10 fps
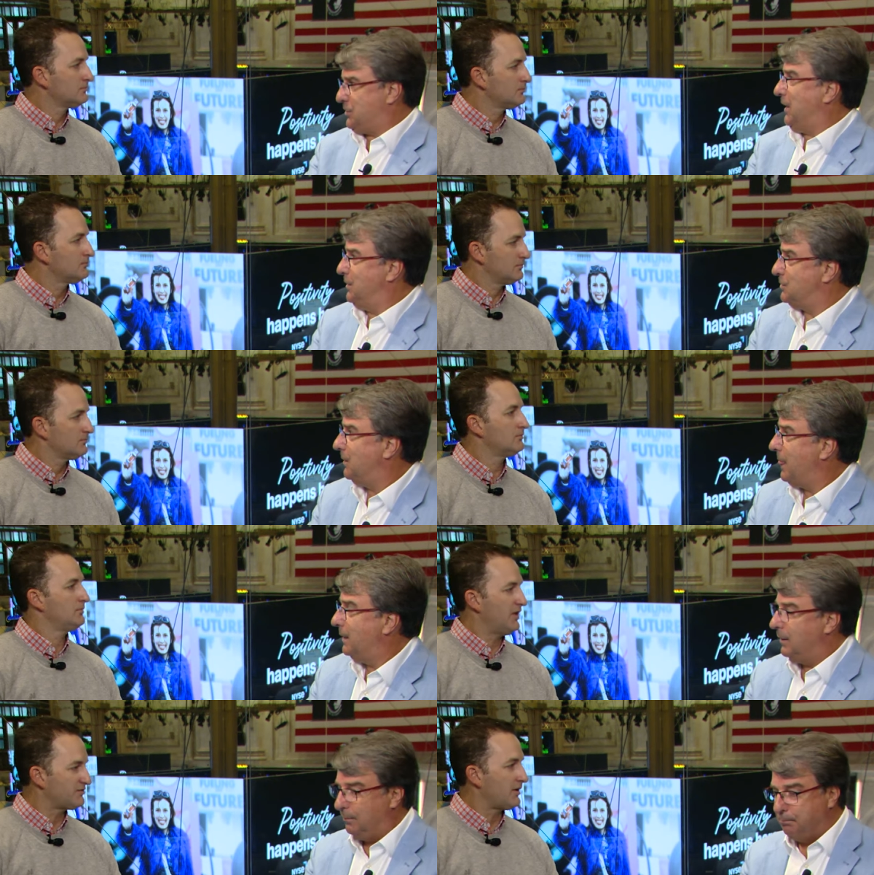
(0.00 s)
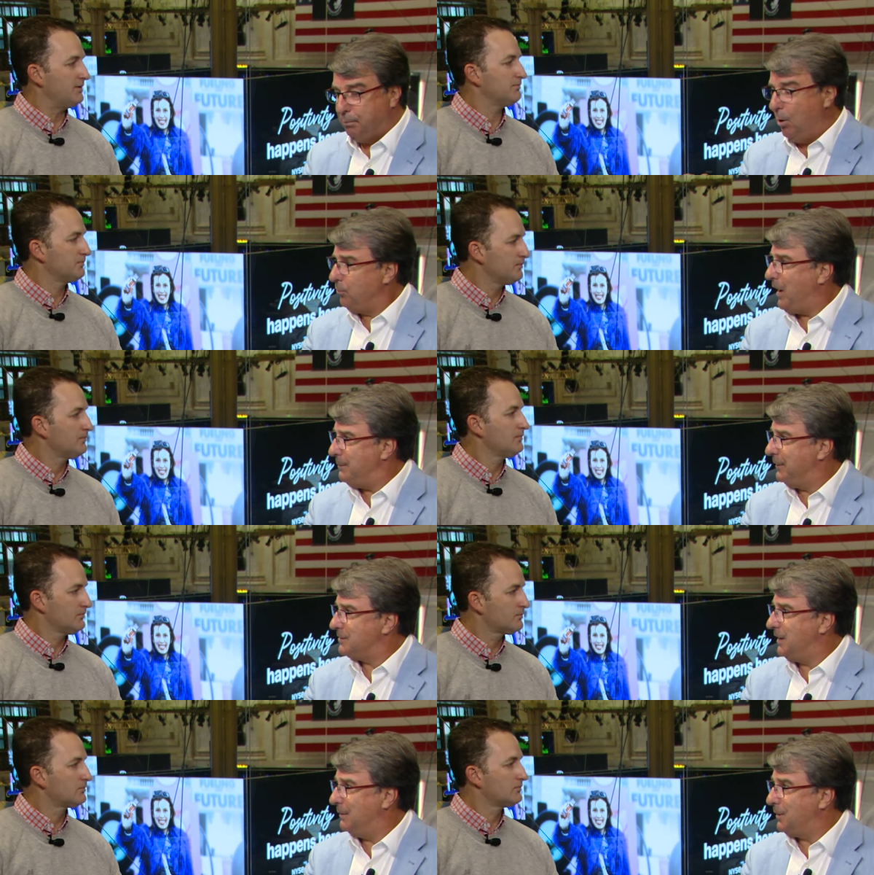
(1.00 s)
Speaker 1: change. That's right. Both are happening at the
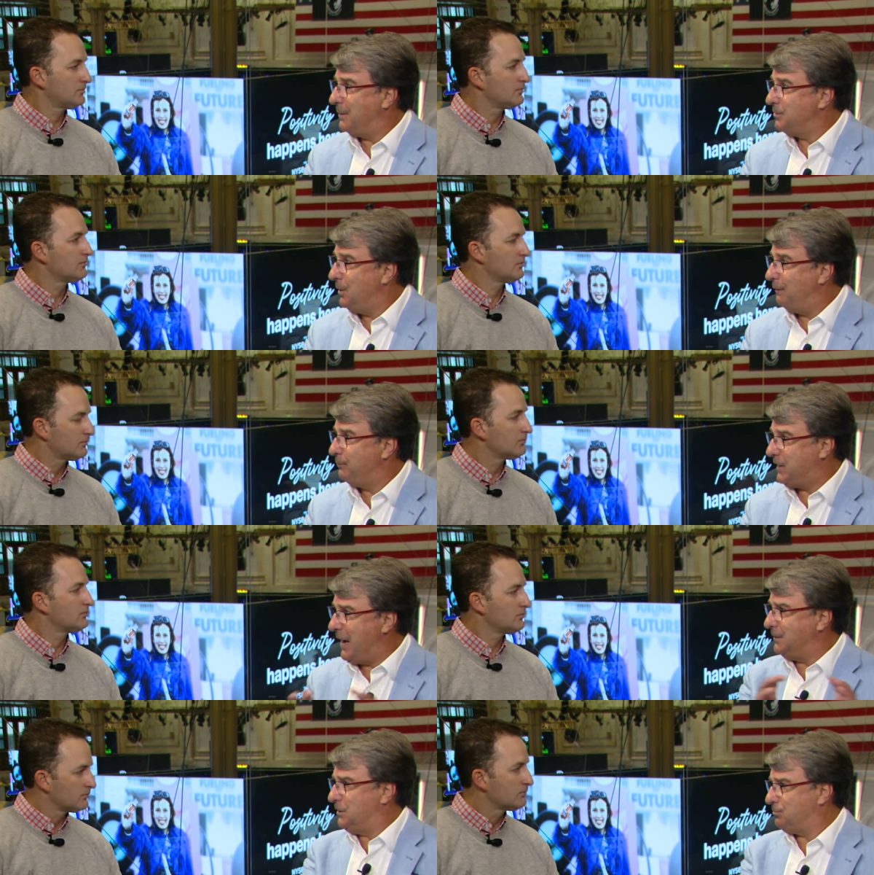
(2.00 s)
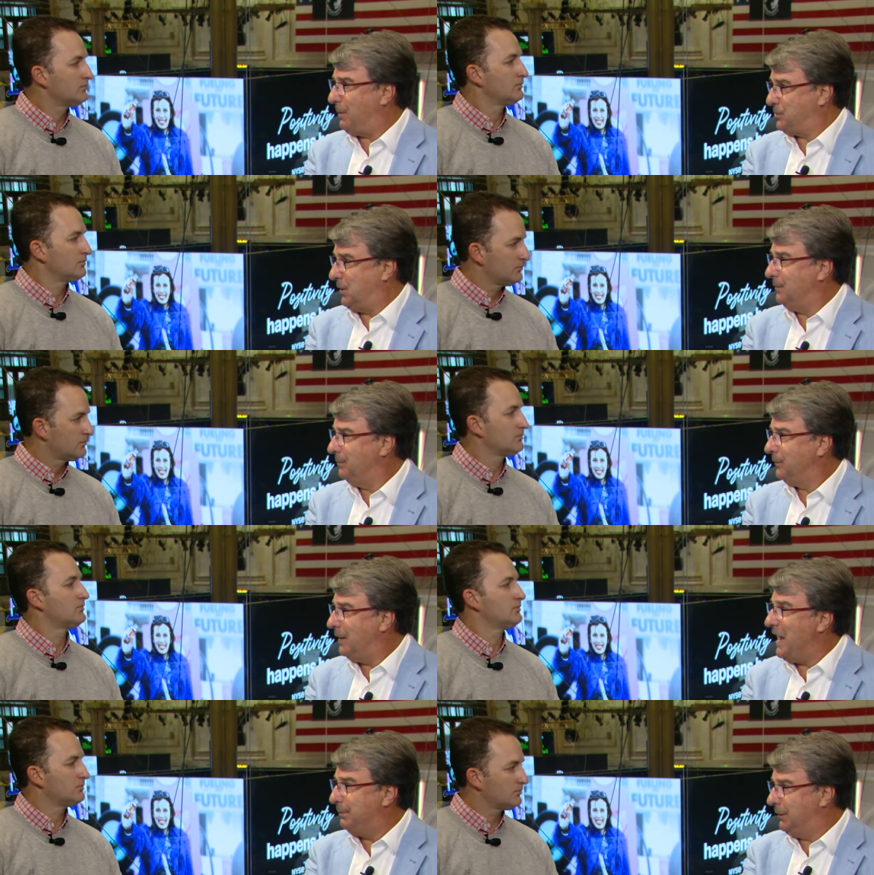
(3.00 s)
same time. So you have tech disruption
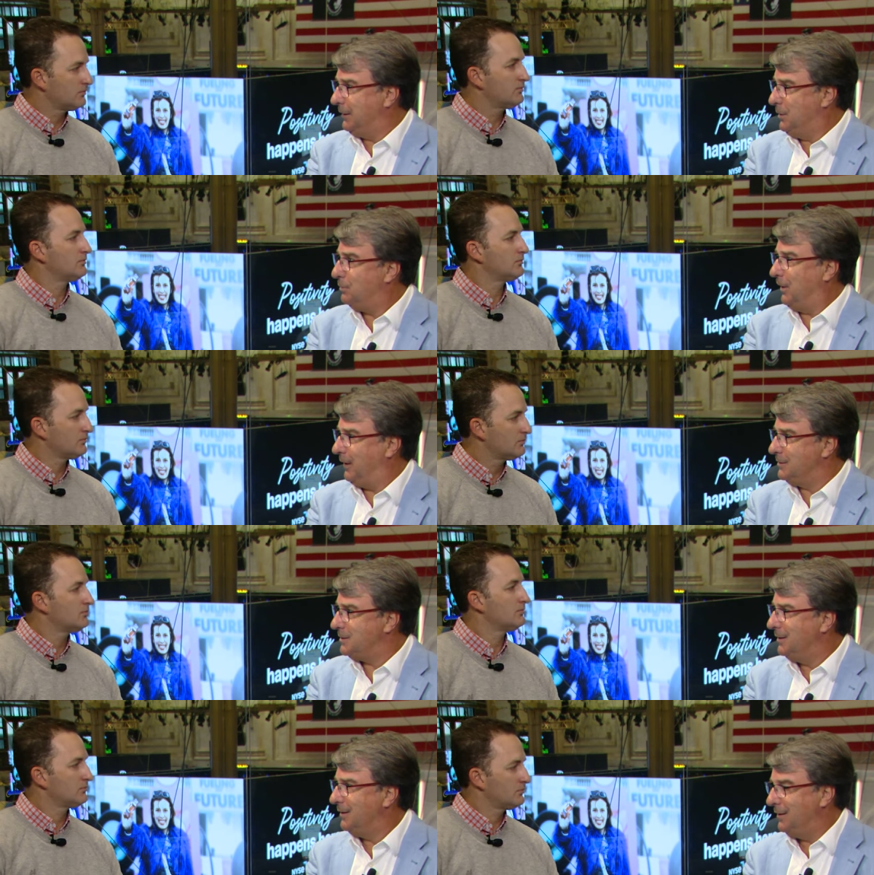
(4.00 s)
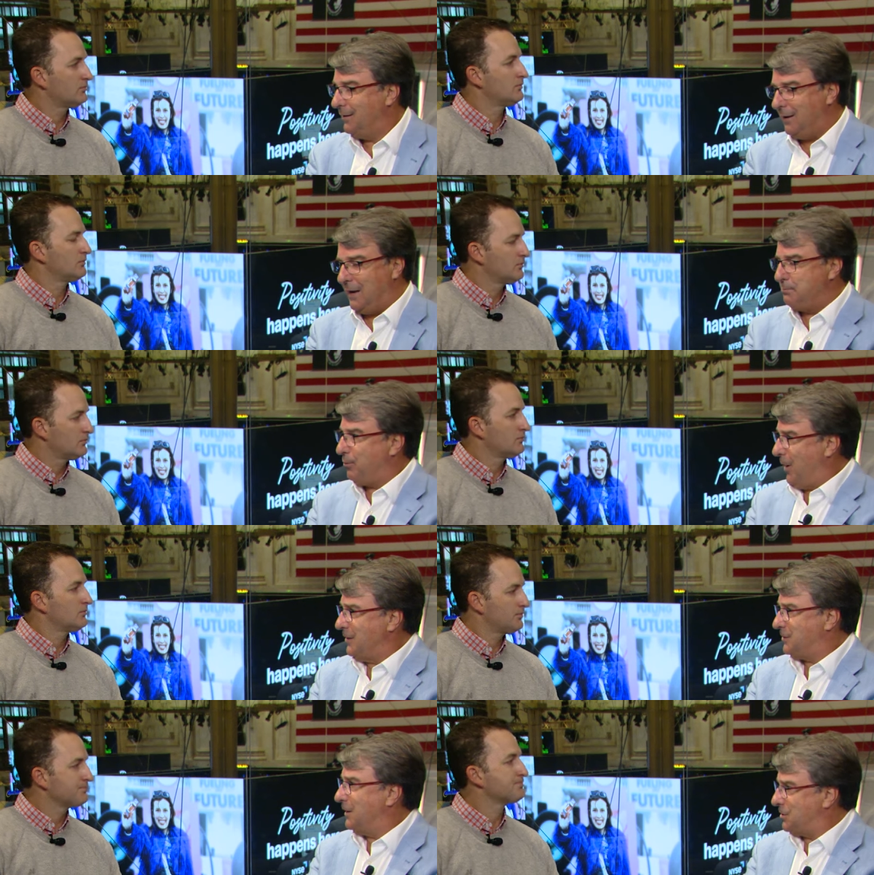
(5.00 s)
enabling new things and
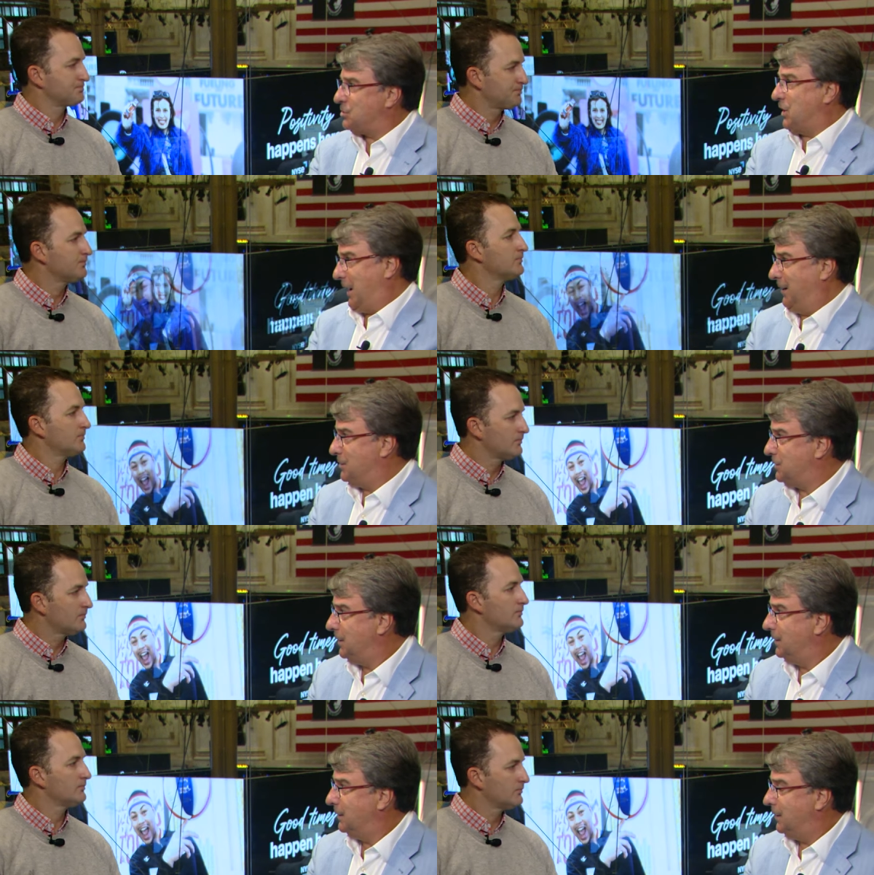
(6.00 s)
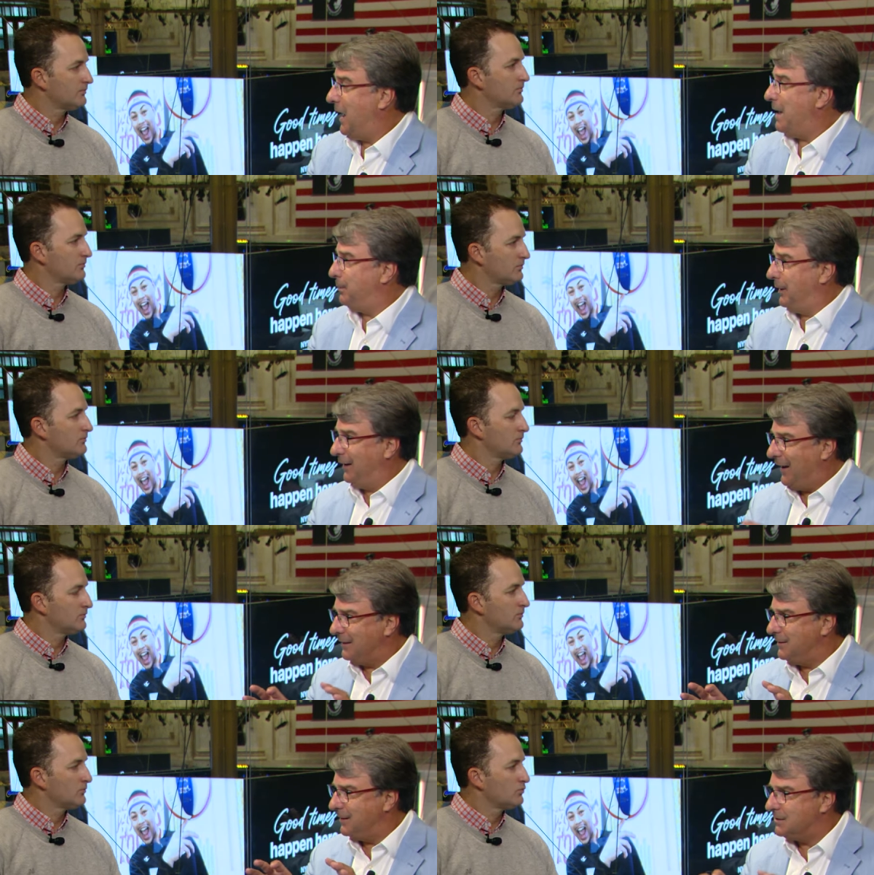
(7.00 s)
process change happening
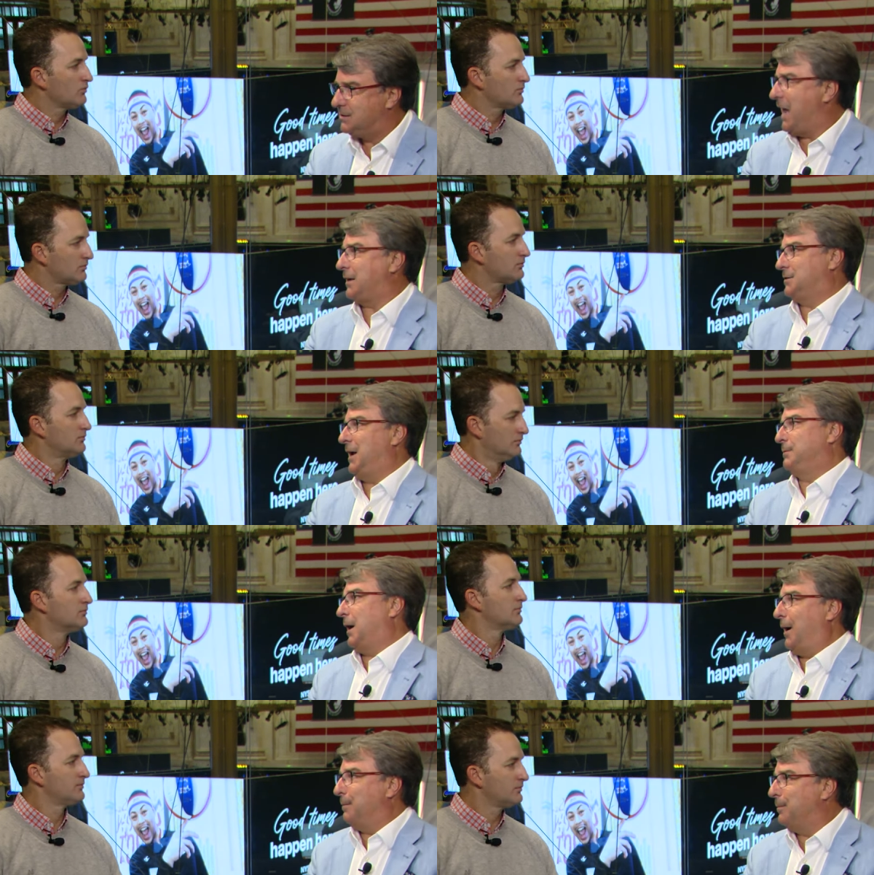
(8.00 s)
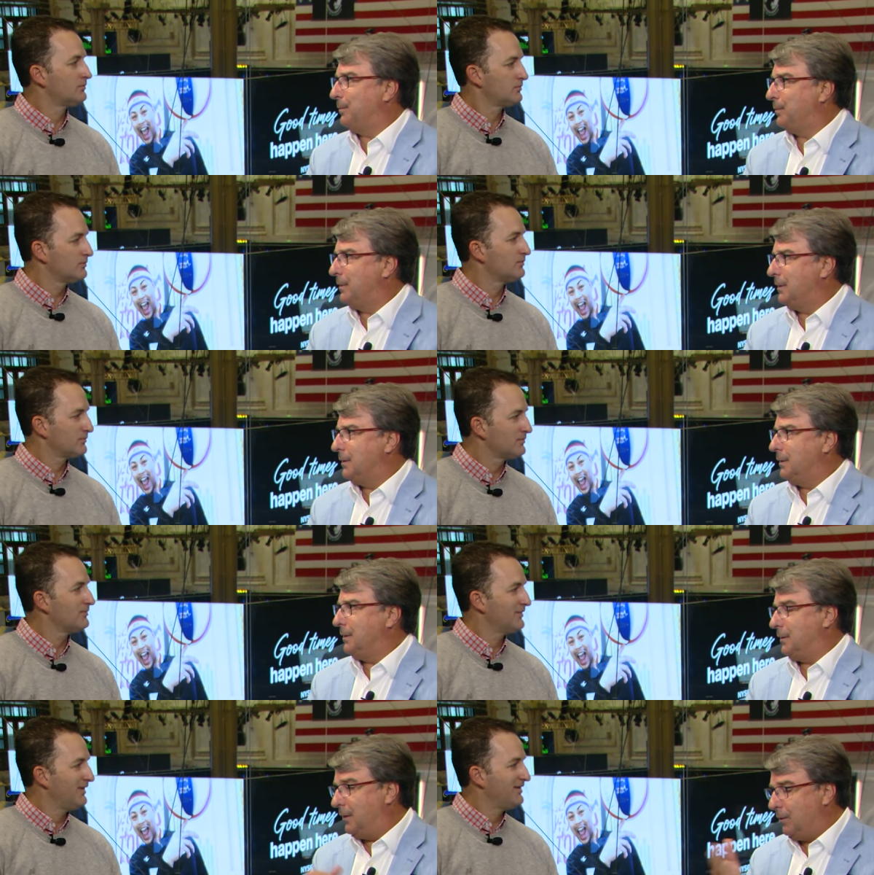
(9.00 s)
at the exact same time.
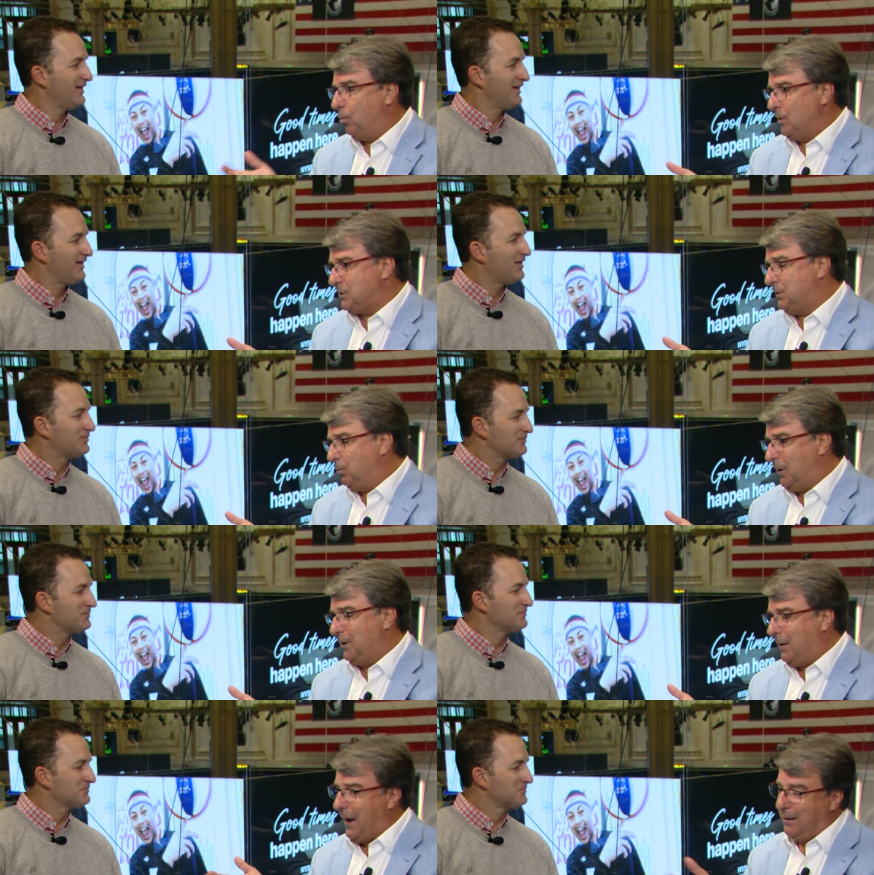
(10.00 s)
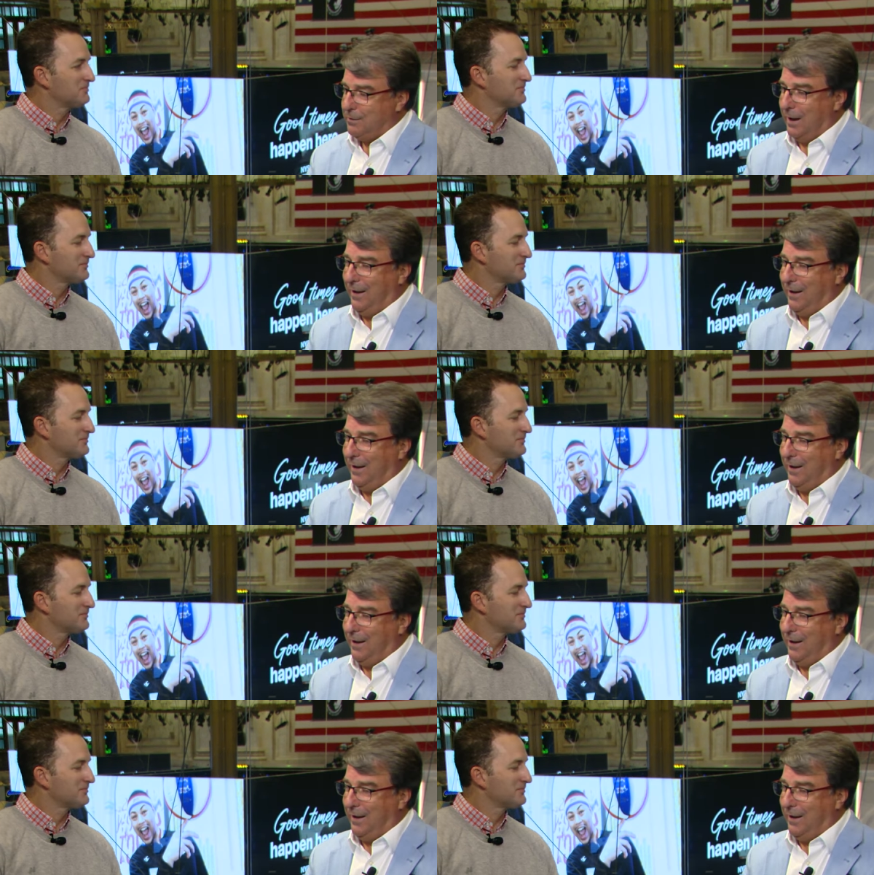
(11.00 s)
What's, what, how,